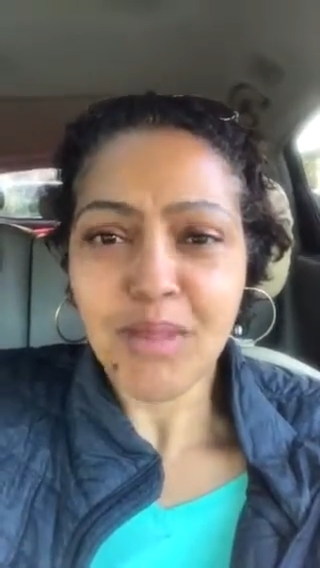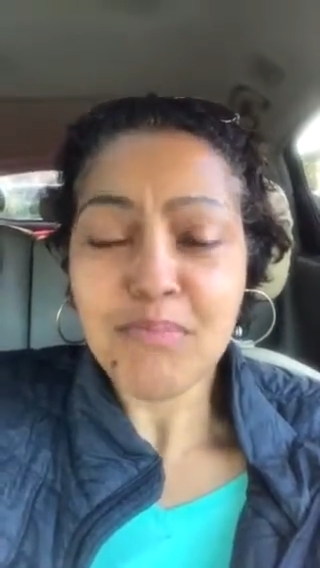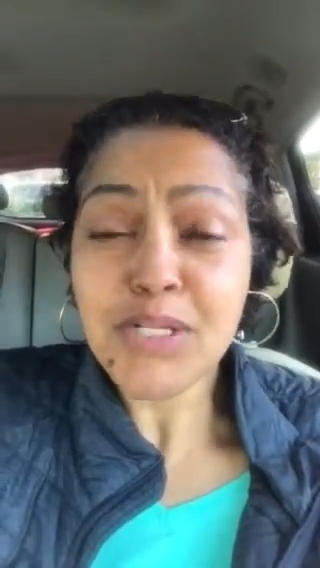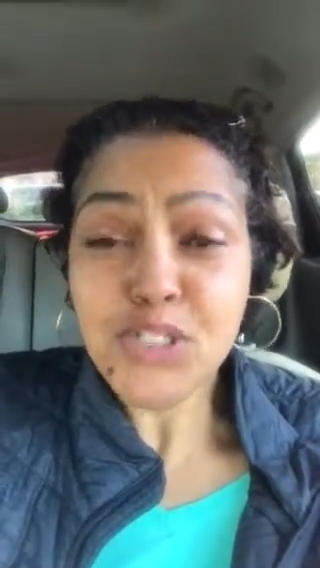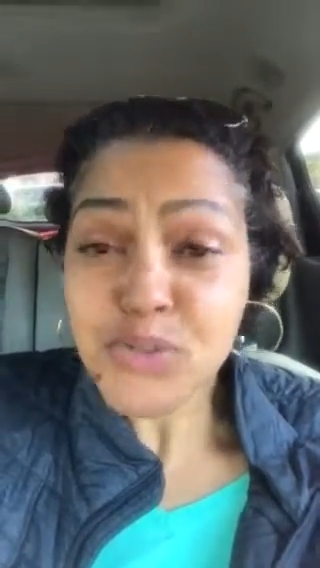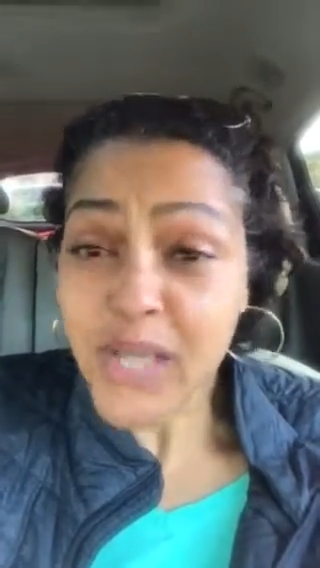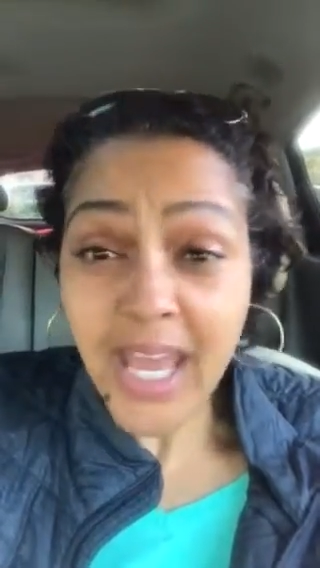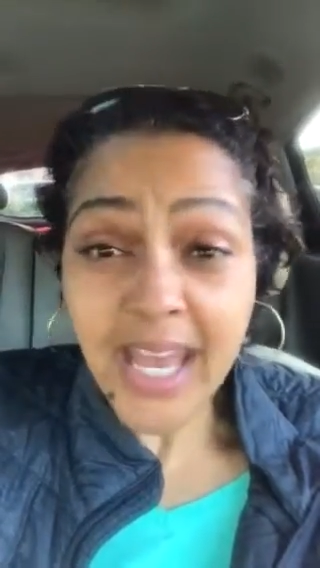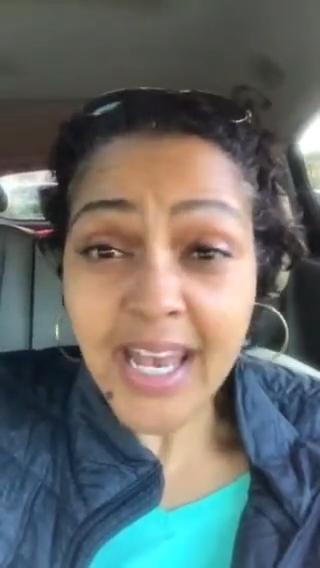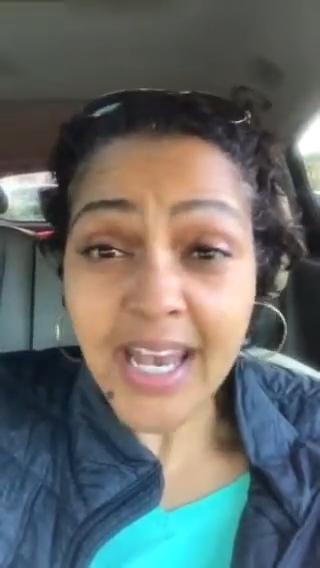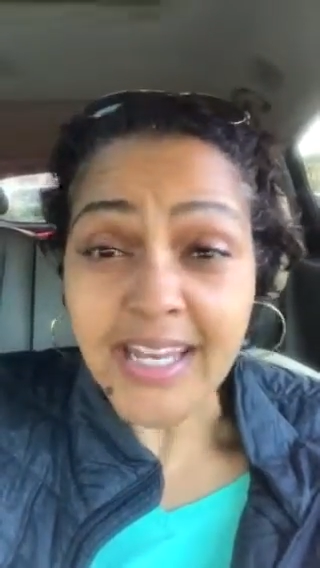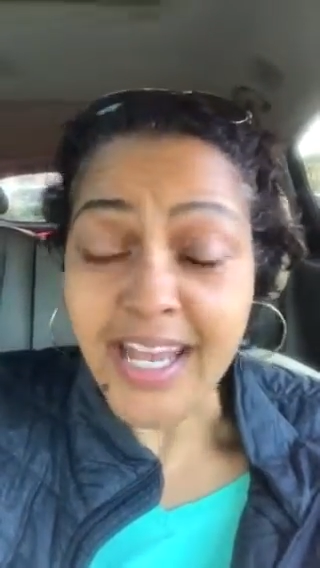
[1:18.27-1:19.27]
But you
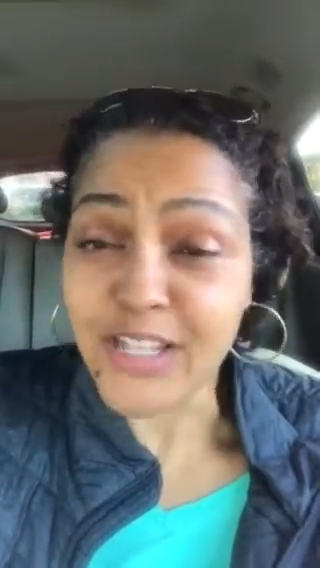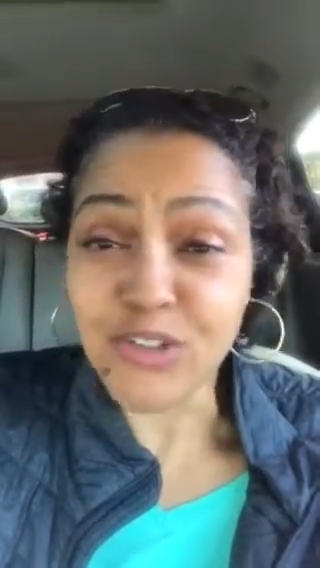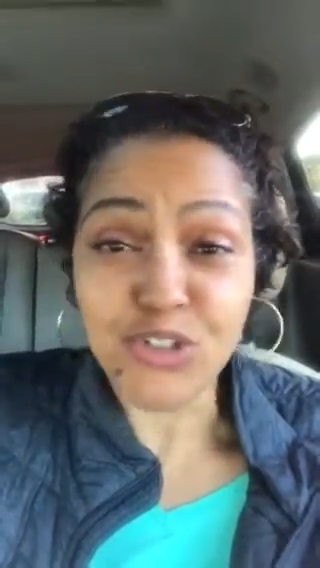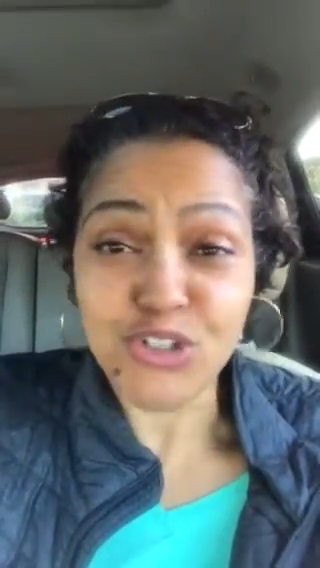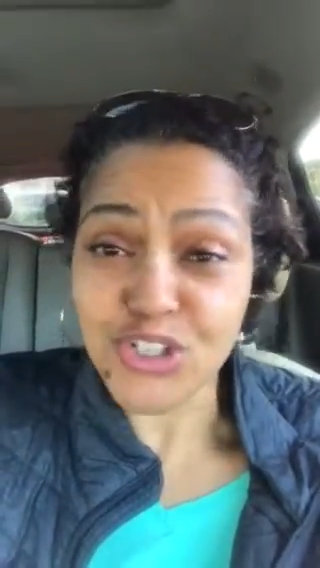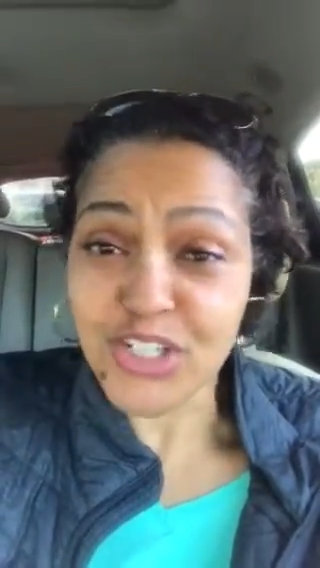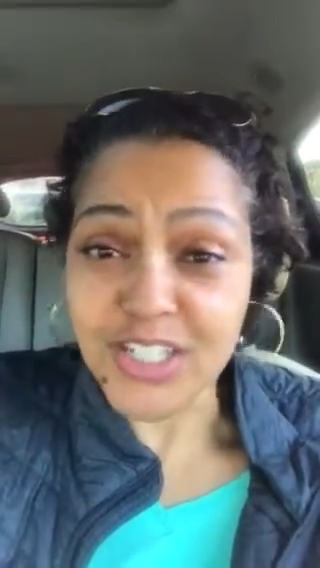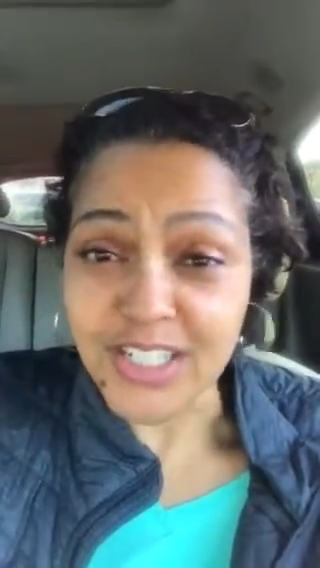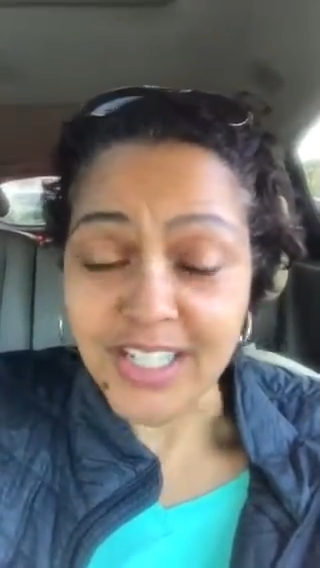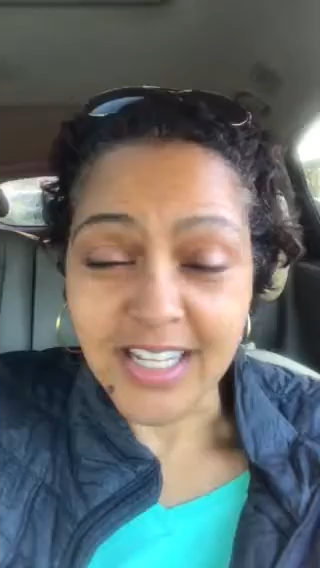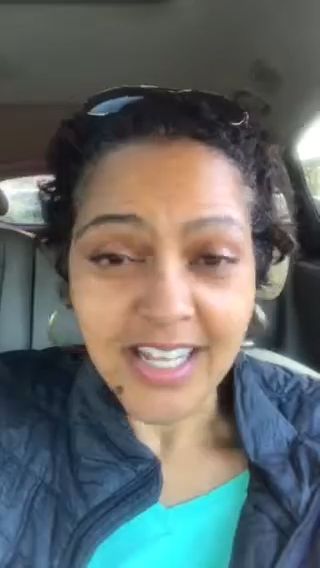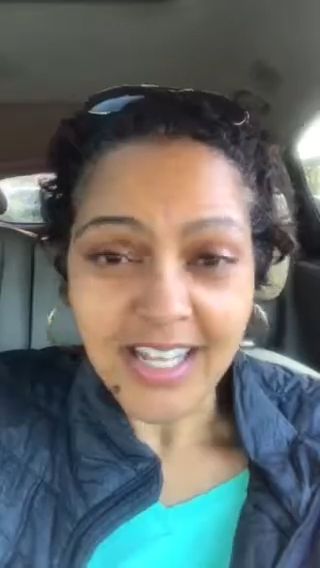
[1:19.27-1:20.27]
can and you
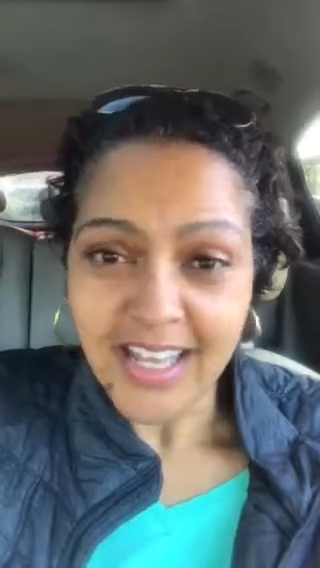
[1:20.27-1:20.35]
should.